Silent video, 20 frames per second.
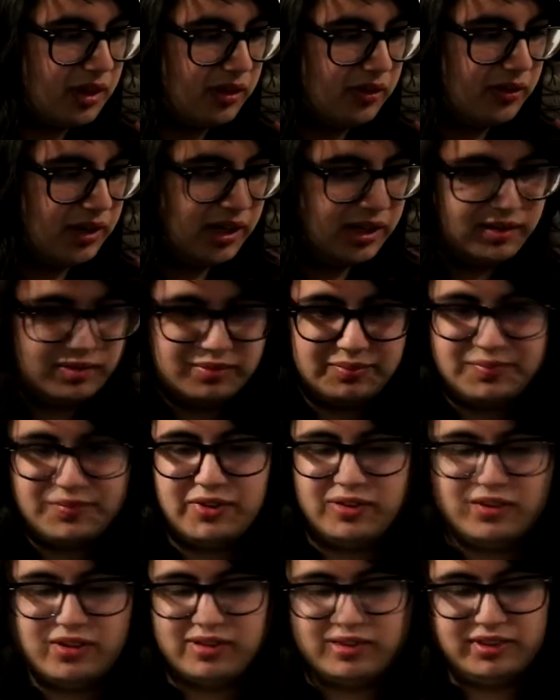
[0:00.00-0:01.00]
Right?
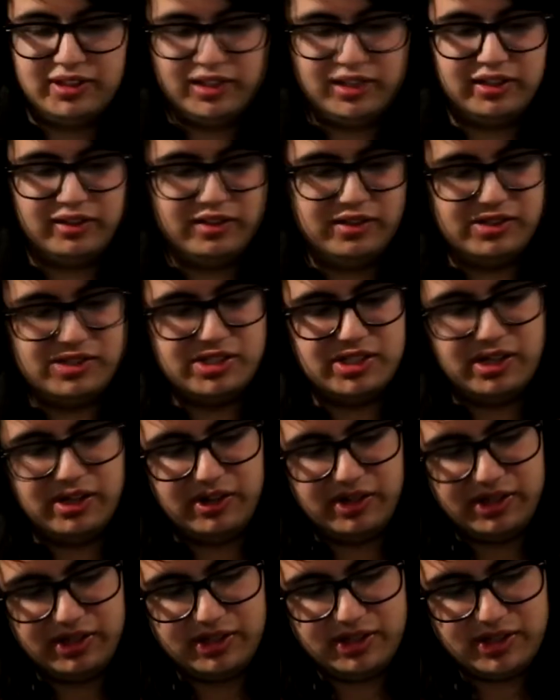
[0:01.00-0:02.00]
Who doesn't like a good
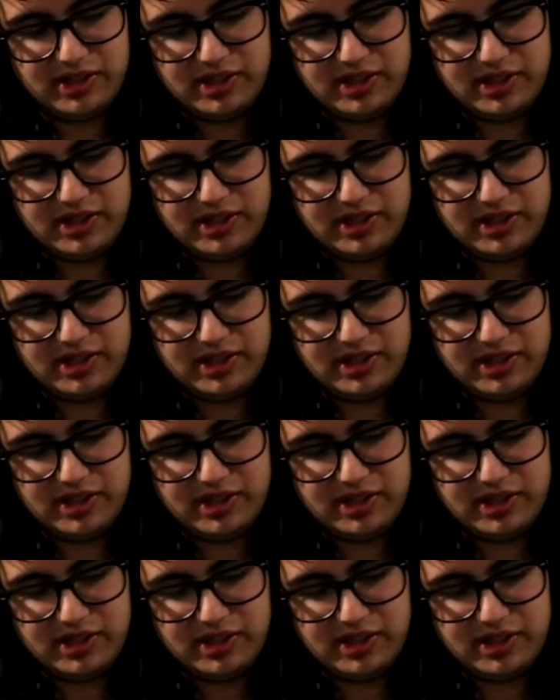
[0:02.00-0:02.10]
chart?